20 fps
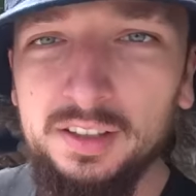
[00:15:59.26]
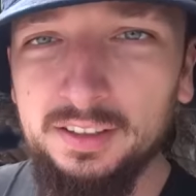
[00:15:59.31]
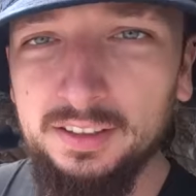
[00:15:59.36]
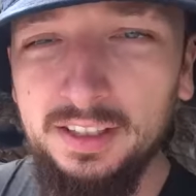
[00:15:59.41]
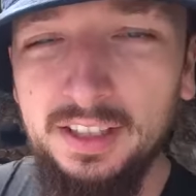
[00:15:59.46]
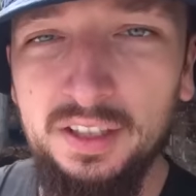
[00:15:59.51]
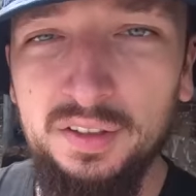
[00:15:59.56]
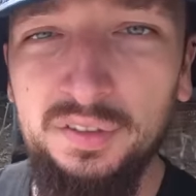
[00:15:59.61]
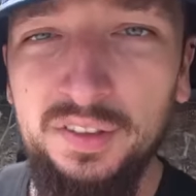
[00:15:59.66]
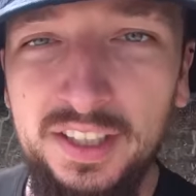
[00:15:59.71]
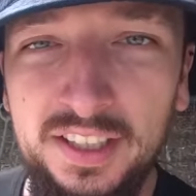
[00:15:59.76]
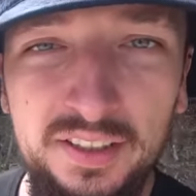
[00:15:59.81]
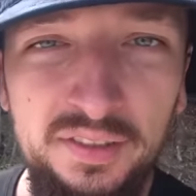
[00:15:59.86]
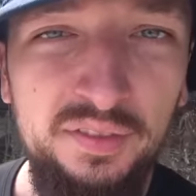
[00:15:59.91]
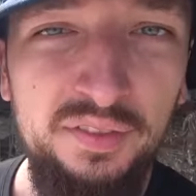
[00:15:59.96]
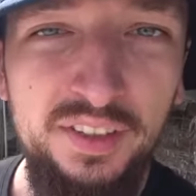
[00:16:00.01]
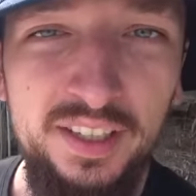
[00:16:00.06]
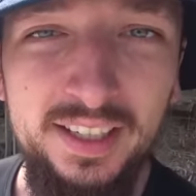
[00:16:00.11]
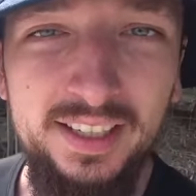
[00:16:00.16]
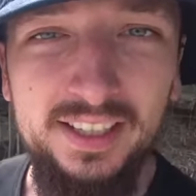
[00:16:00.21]
Deer feeding
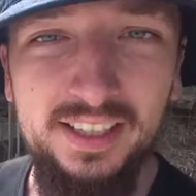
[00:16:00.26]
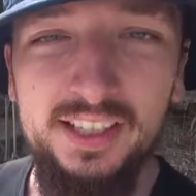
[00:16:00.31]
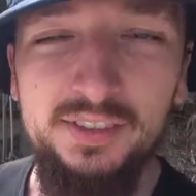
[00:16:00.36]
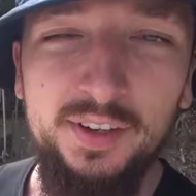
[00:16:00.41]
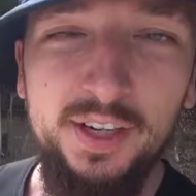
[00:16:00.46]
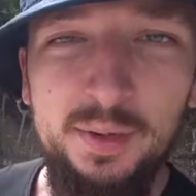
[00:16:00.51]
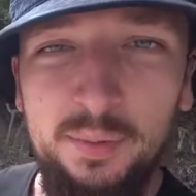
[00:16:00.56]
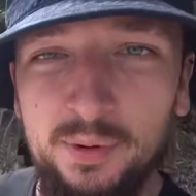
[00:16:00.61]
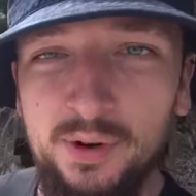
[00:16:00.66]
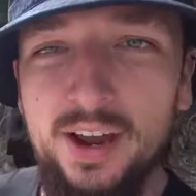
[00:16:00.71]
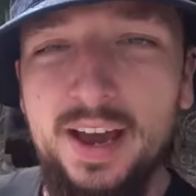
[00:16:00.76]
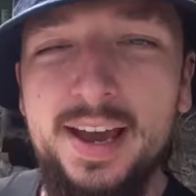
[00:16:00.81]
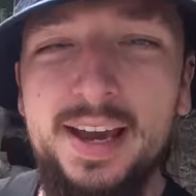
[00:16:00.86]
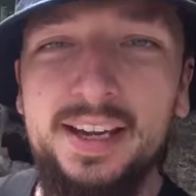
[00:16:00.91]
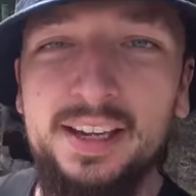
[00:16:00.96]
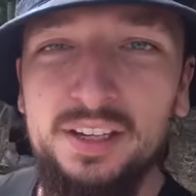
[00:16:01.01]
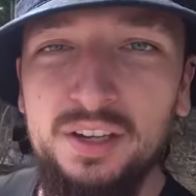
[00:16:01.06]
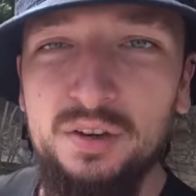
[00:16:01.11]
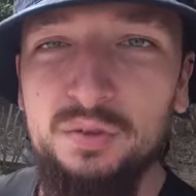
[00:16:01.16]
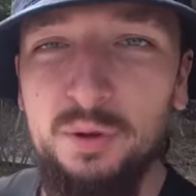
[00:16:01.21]
finished. They've had a break
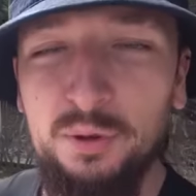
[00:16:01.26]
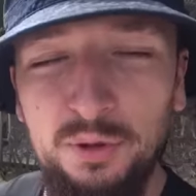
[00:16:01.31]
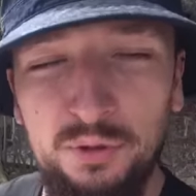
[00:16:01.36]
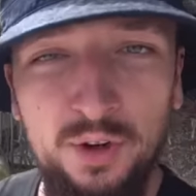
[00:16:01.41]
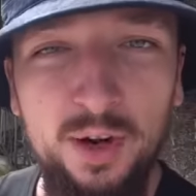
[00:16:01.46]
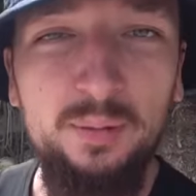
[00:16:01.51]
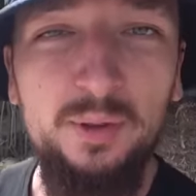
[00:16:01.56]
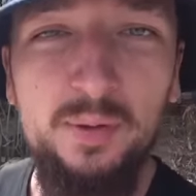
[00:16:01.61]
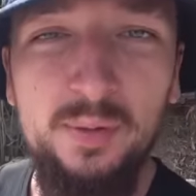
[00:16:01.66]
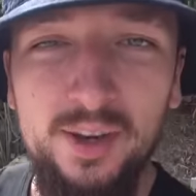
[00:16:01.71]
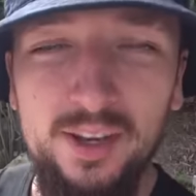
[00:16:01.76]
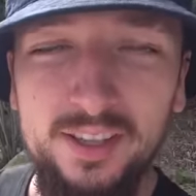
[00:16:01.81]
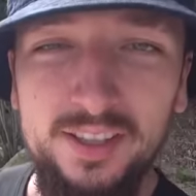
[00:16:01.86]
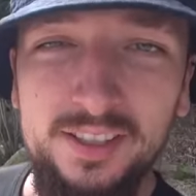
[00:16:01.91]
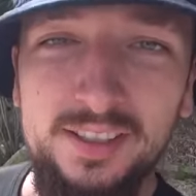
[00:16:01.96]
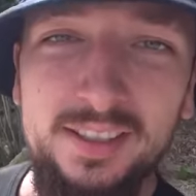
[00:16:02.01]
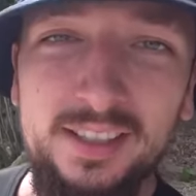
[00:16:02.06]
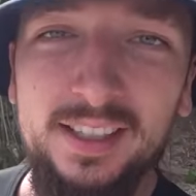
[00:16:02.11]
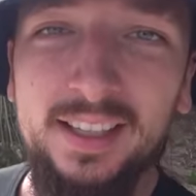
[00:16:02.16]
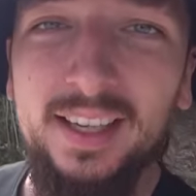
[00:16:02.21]
from the Ramley
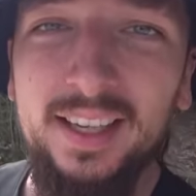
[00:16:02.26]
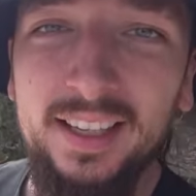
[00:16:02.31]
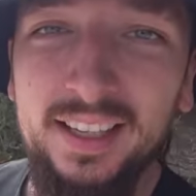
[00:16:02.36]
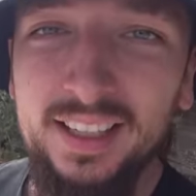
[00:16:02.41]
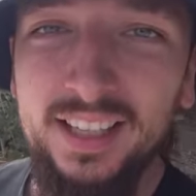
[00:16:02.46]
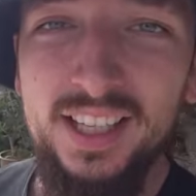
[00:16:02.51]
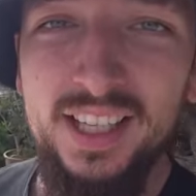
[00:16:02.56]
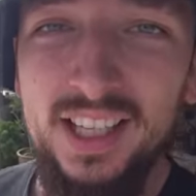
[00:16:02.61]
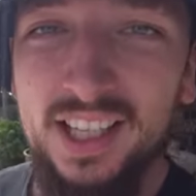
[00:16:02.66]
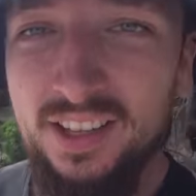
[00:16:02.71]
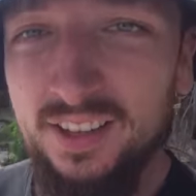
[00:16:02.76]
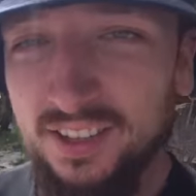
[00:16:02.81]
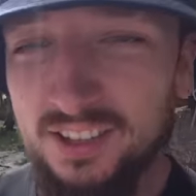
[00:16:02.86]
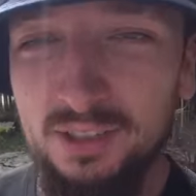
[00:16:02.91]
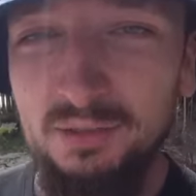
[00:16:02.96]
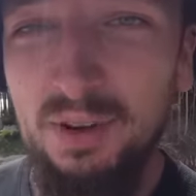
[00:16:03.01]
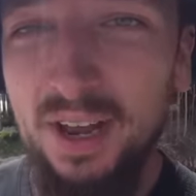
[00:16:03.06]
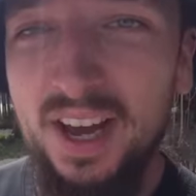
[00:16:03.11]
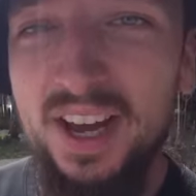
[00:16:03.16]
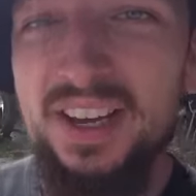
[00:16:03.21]
burgers today. They had
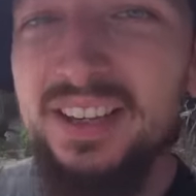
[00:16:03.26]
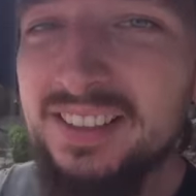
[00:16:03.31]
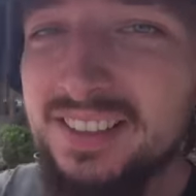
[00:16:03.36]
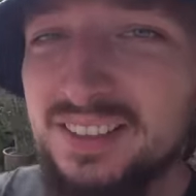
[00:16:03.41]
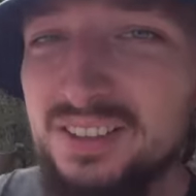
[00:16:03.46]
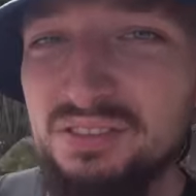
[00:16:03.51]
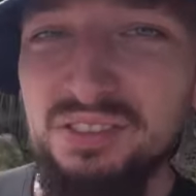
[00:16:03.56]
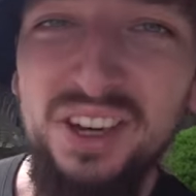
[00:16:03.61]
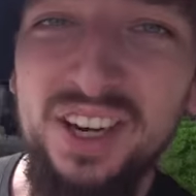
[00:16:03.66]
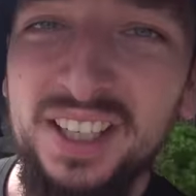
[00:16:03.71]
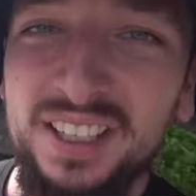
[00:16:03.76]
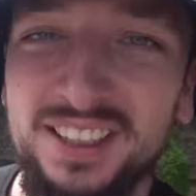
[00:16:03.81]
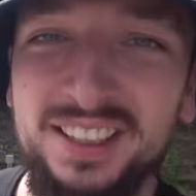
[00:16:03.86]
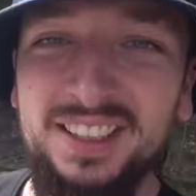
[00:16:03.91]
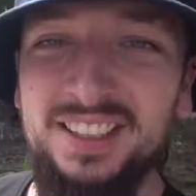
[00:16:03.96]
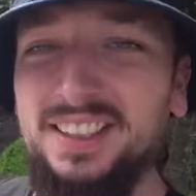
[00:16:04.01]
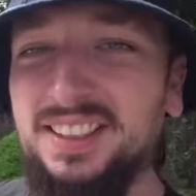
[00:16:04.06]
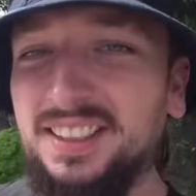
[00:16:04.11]
some nice, fresh